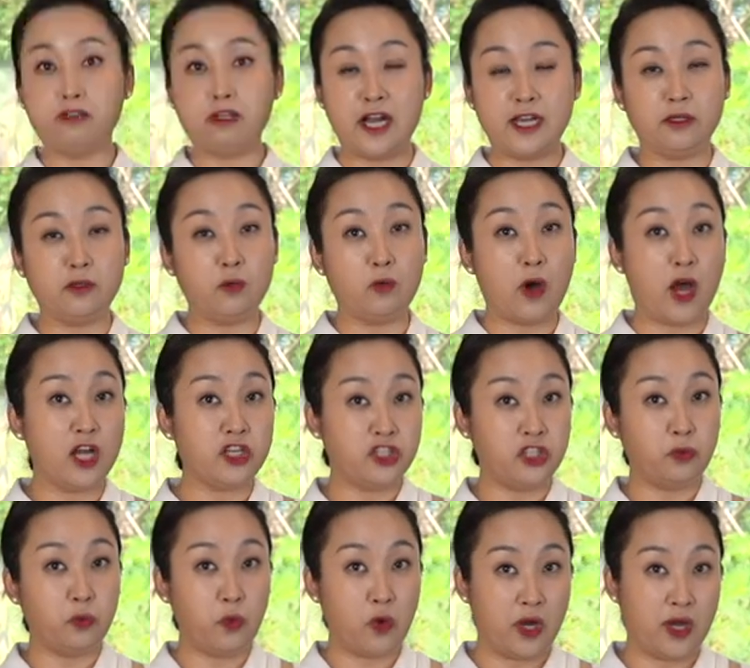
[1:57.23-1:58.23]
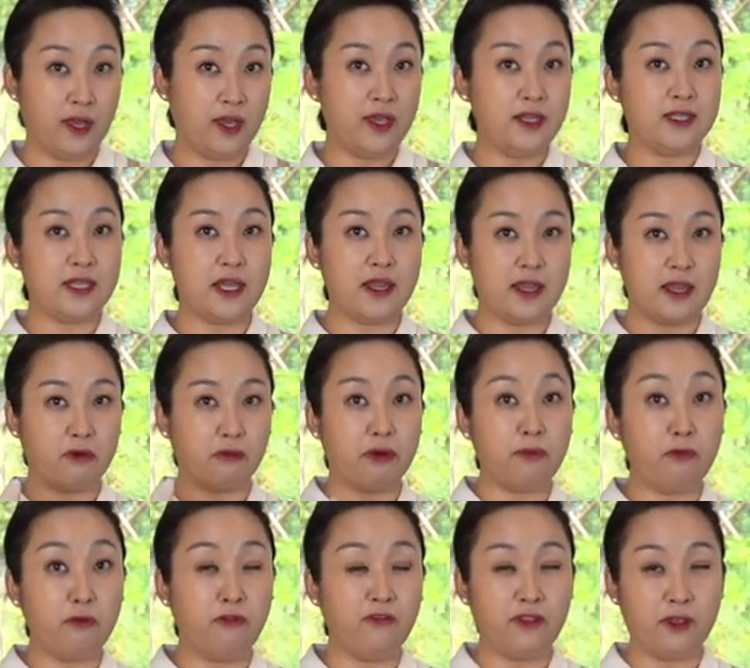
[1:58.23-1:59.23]
try to wash it once and then
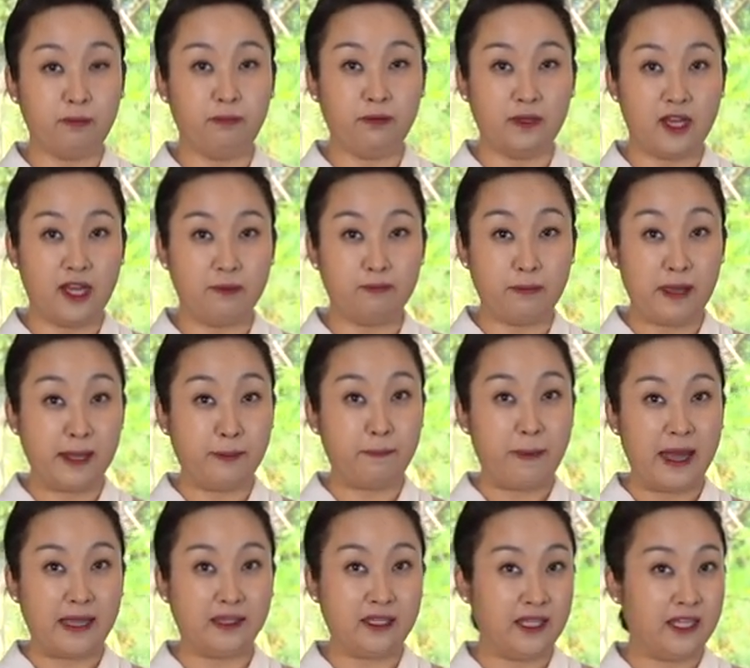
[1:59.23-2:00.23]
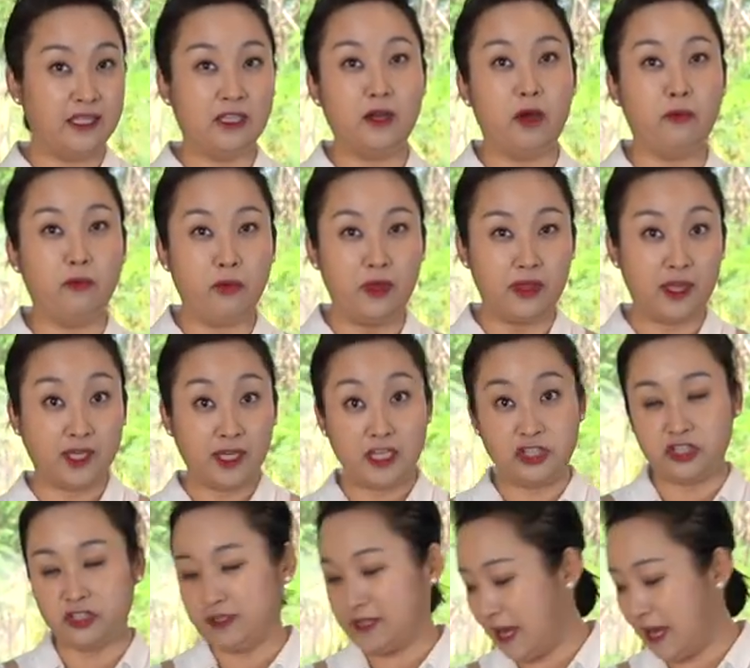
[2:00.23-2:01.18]
remove the blood by patting it on with a kitchen